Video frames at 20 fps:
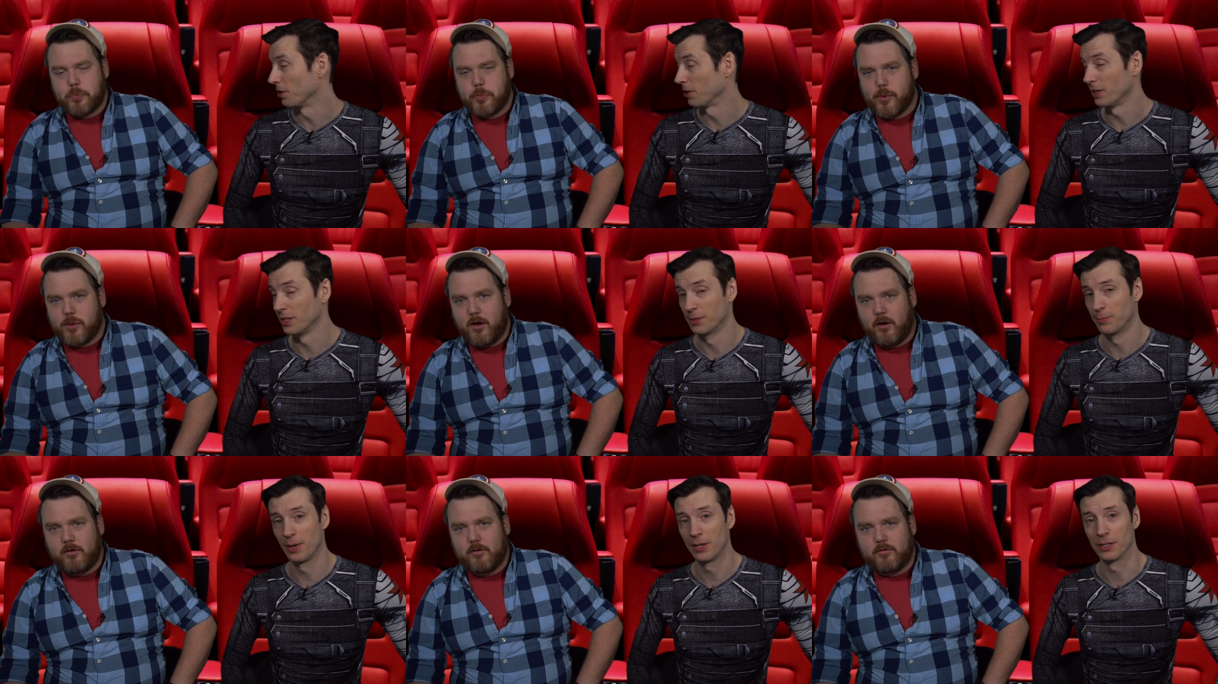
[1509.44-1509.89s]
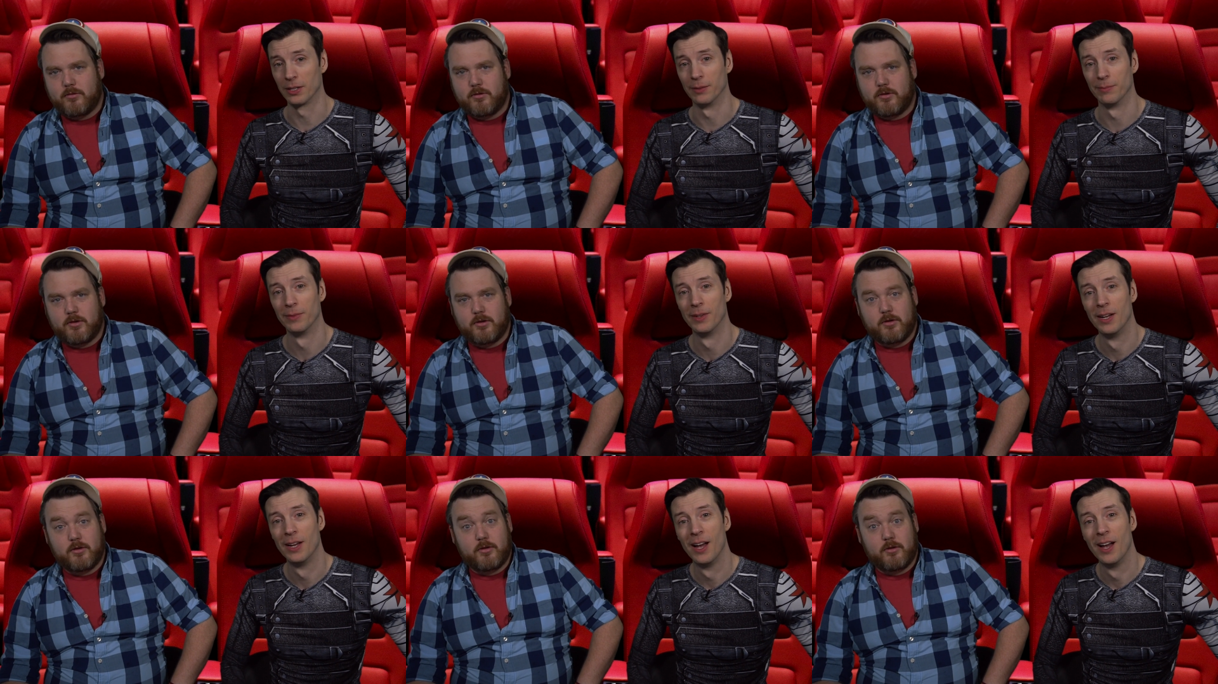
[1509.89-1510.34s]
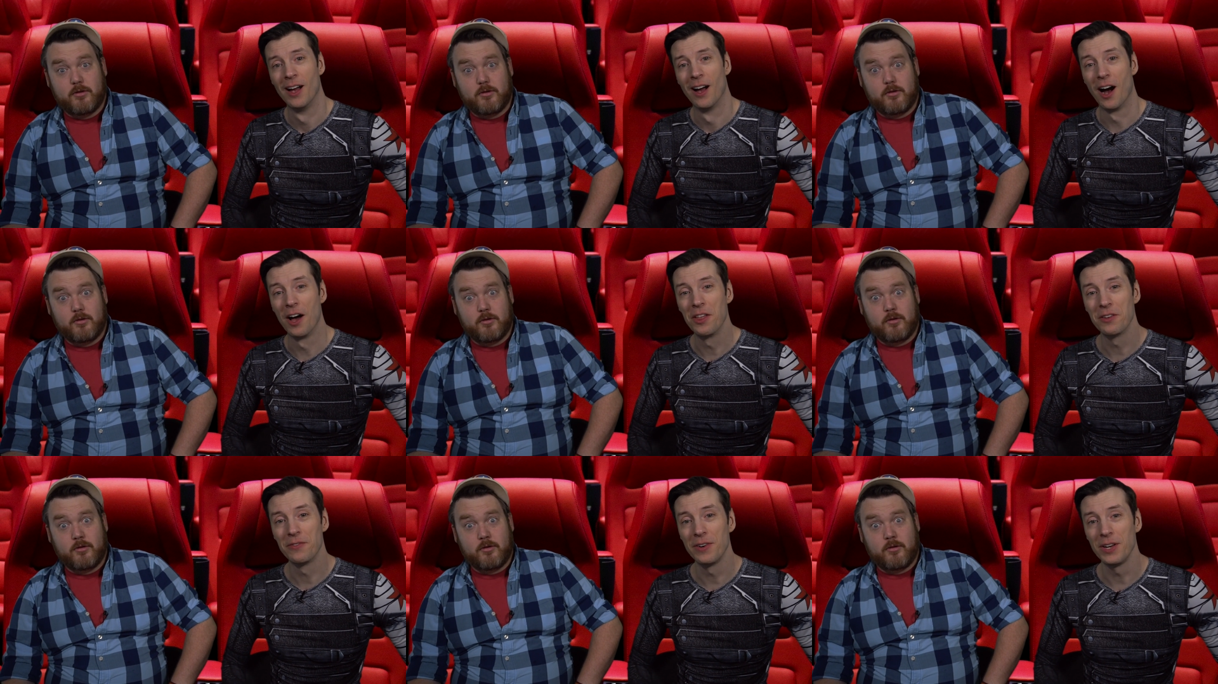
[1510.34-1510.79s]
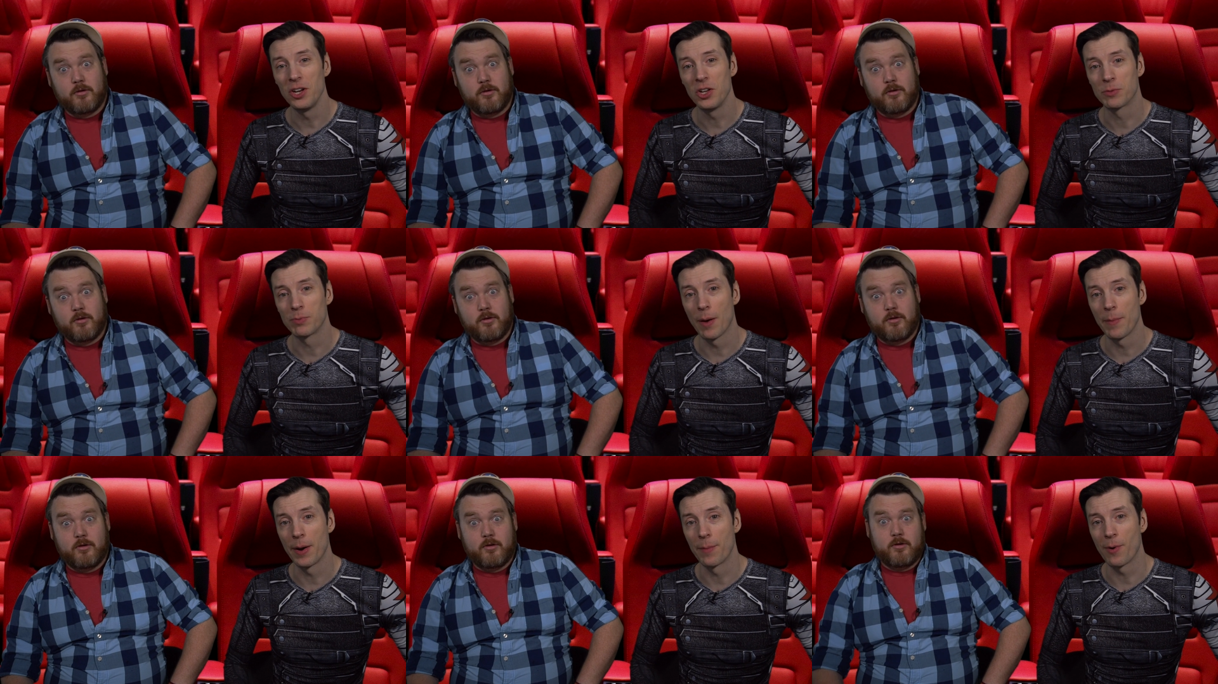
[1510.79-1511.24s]
Speaker 1: early, especially. Other videos
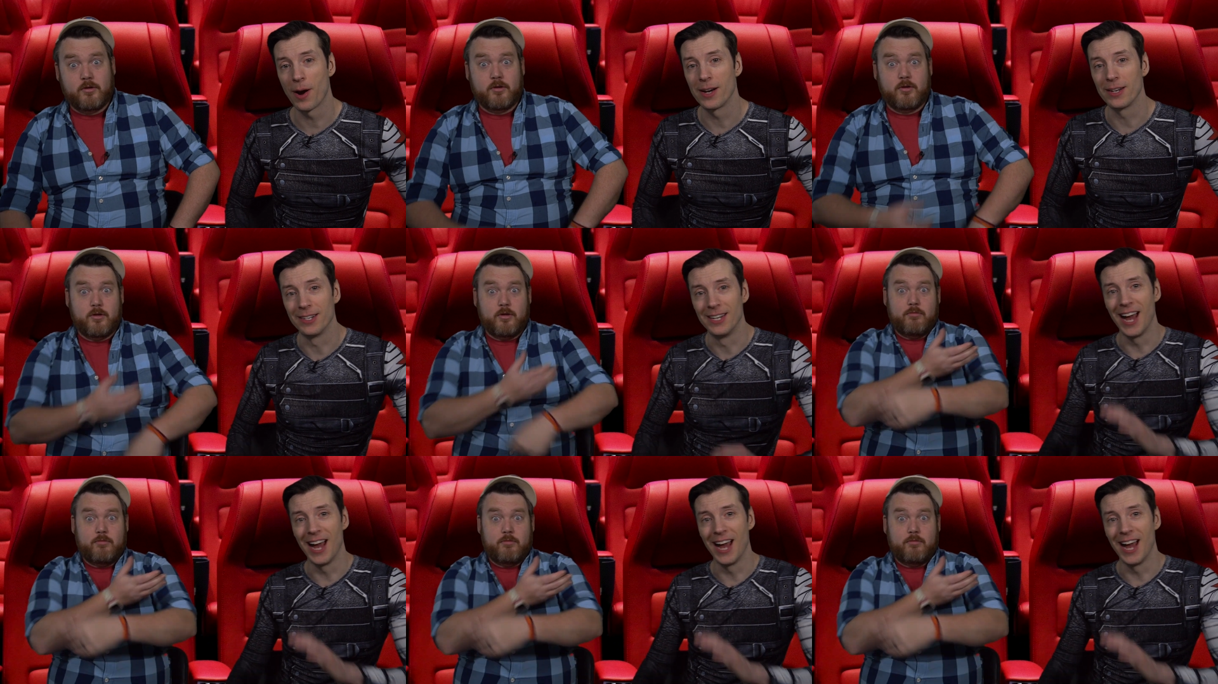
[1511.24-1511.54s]
popping up right.